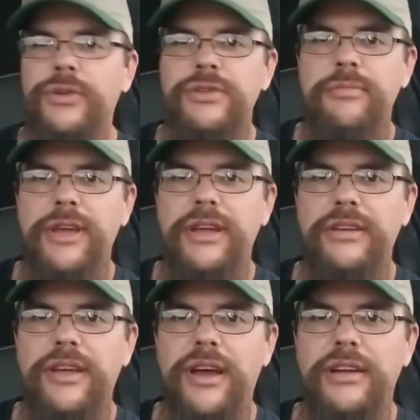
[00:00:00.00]
ultra
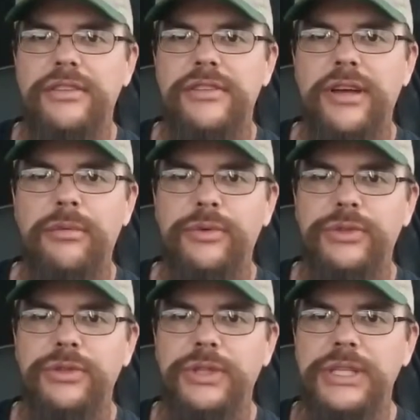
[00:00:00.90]
mega Dodge double
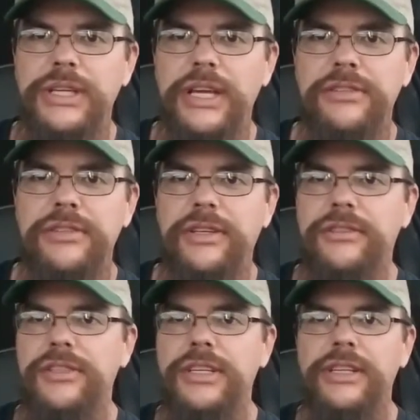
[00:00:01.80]
dually
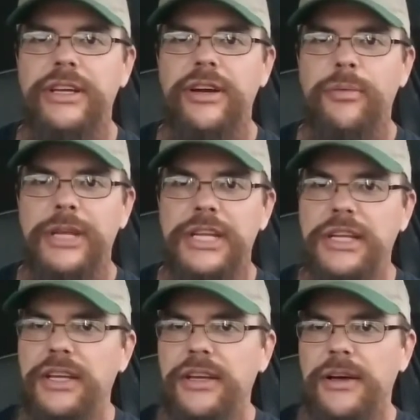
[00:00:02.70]
XLT Laramie